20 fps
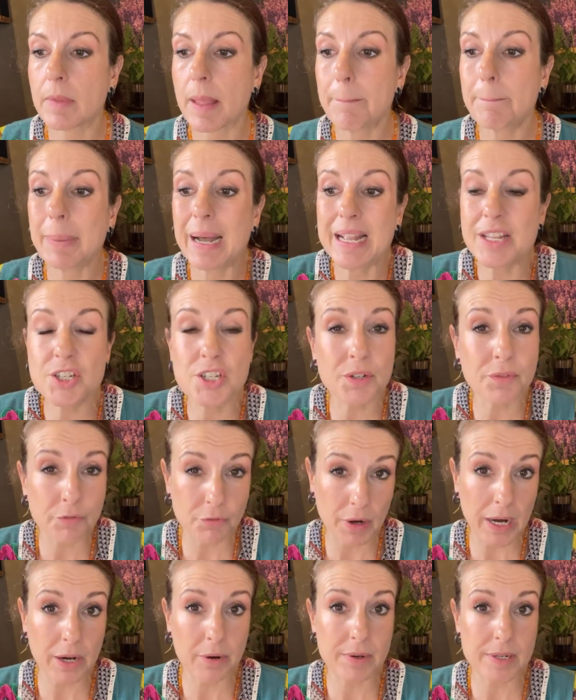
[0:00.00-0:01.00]
pungent
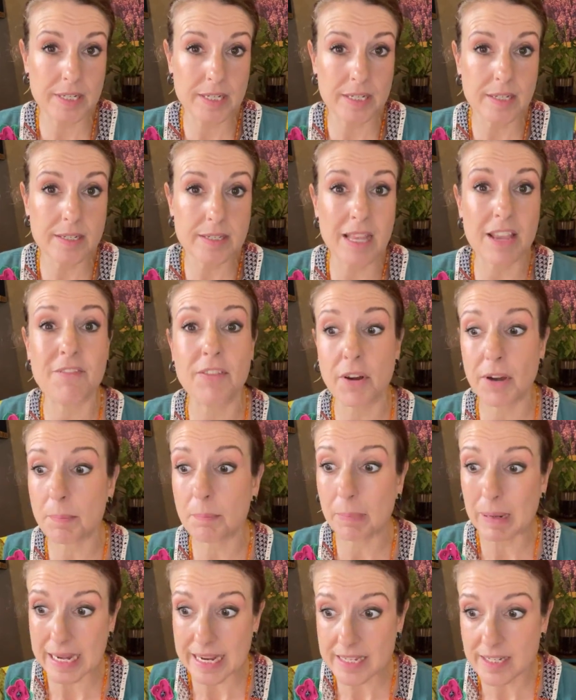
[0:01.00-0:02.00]
fragrances. They're very
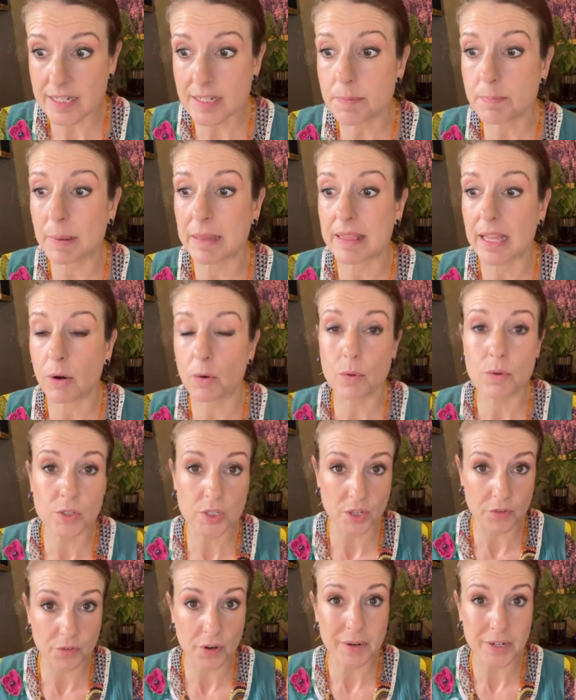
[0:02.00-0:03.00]
pleasant, but they're
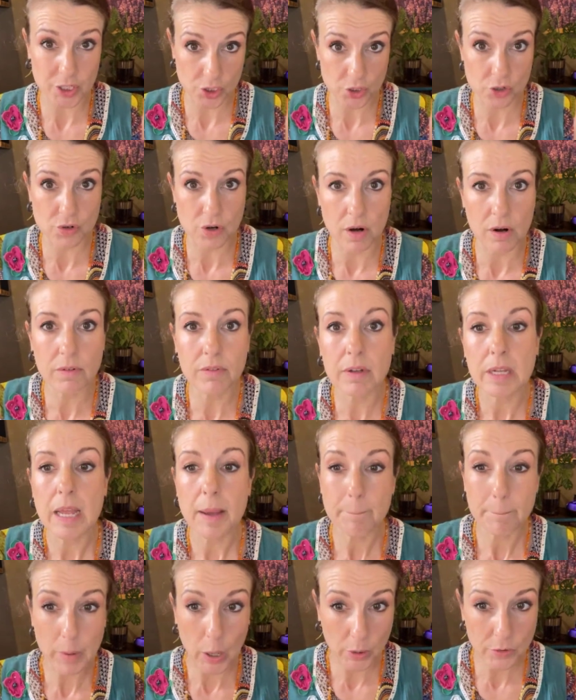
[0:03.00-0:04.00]
also very strong,
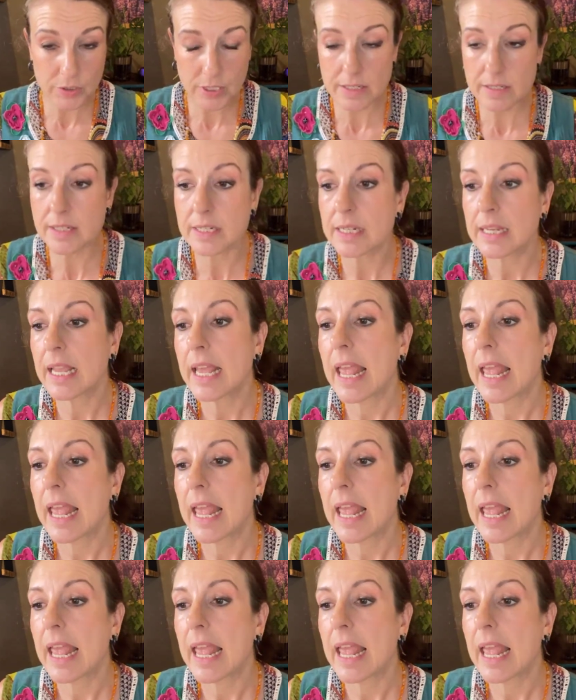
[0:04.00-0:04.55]
potent.